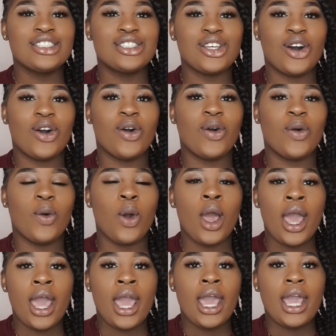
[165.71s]
So,
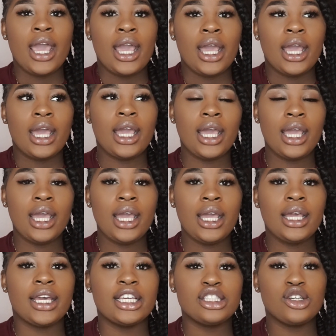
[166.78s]

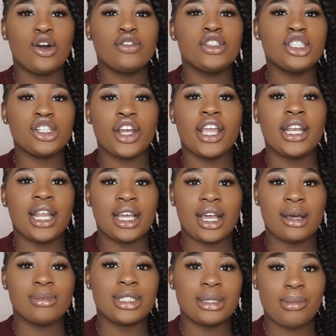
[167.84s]
he gets off the train and
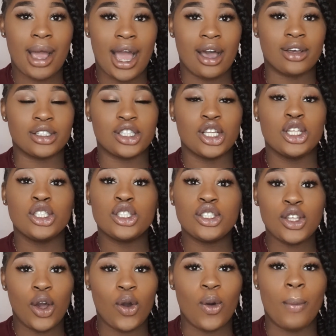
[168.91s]
comes to my house.
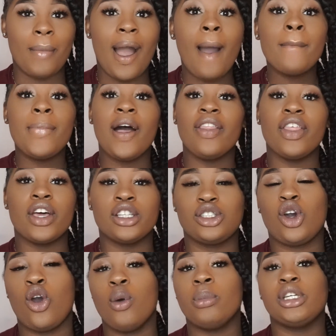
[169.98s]
So, my mother
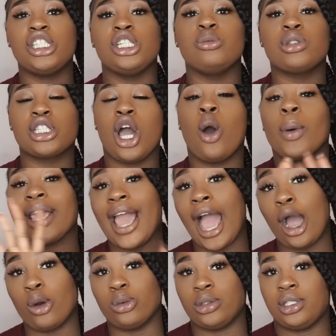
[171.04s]
told me she was going
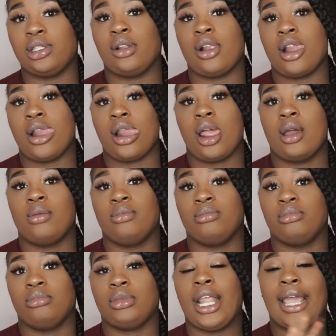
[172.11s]
out.
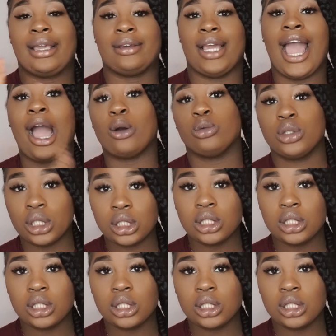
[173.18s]
Like, out.